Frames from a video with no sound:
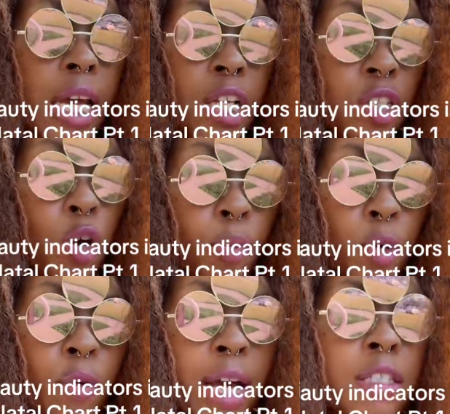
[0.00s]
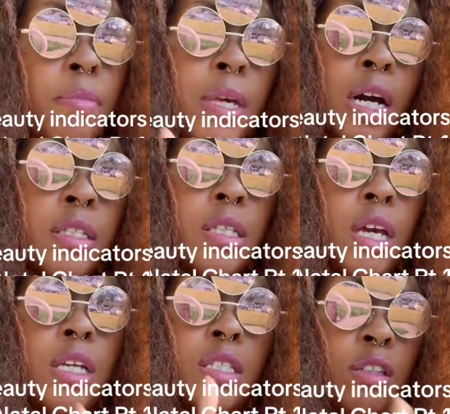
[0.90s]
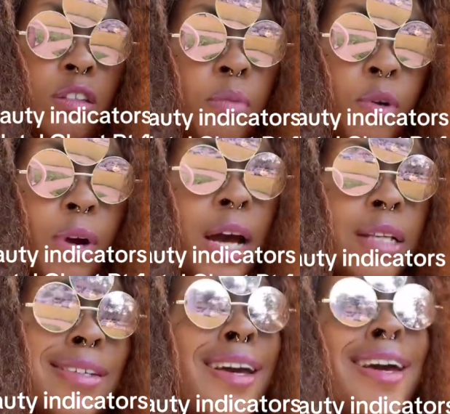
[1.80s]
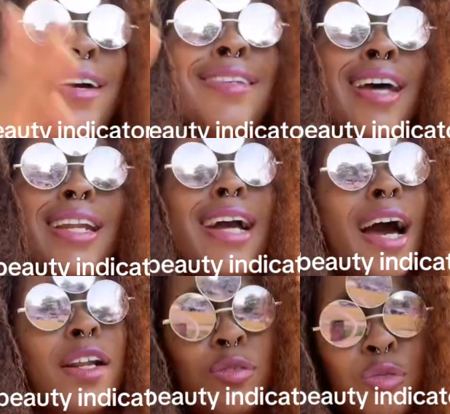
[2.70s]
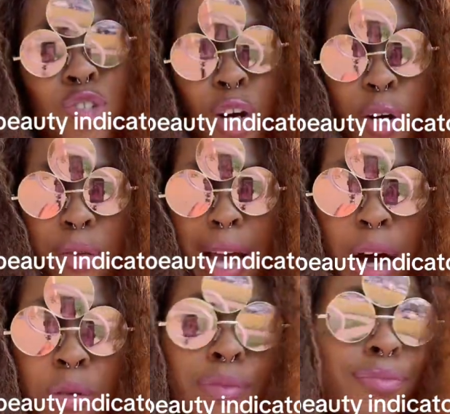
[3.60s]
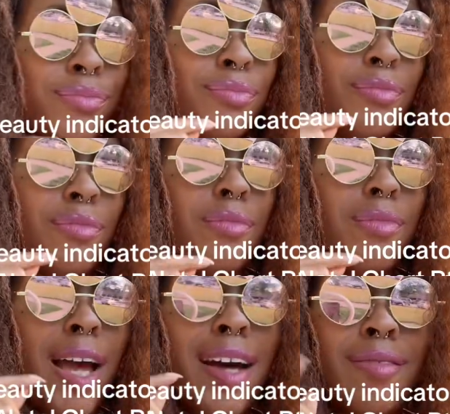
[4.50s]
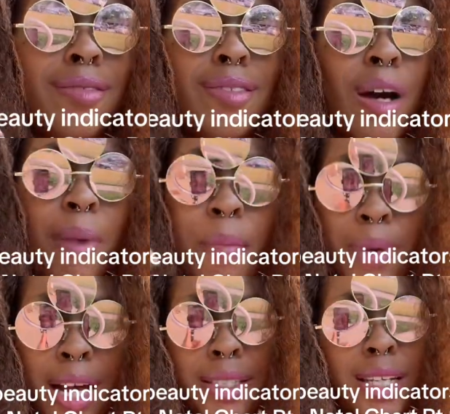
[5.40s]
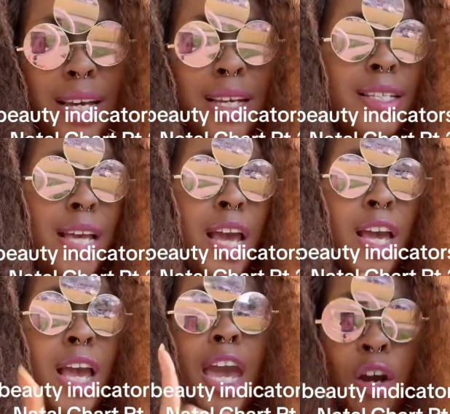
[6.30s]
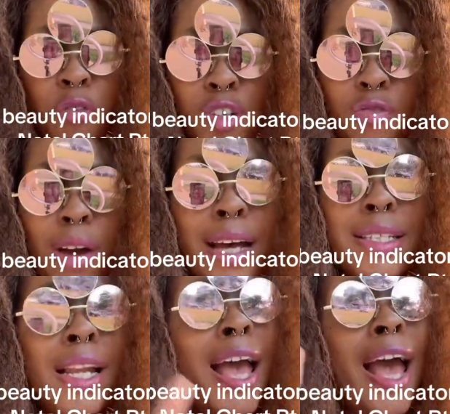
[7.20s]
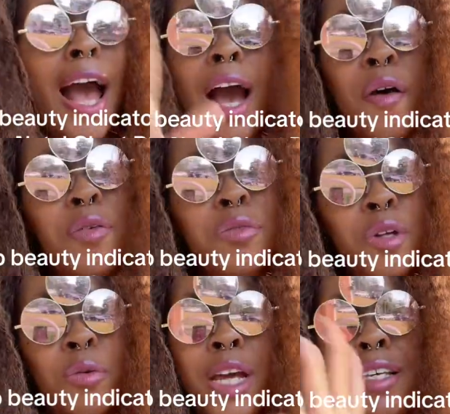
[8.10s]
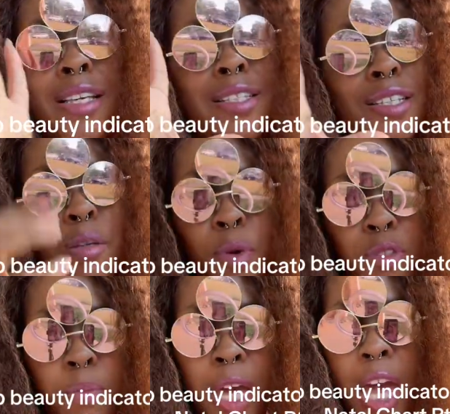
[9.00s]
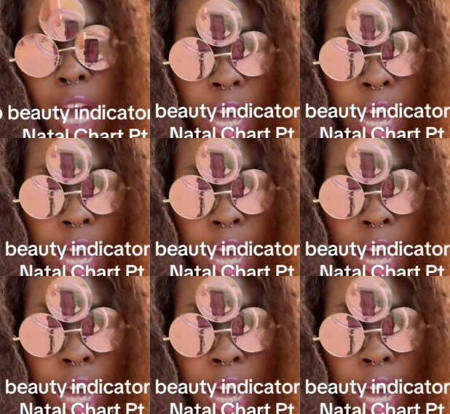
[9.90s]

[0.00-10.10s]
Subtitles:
a Scorpio rising, Beyonce is a Libra rising. Now they got a new chart out talking about Beyonce is a Aries rising. I don't know. It's supposed to be an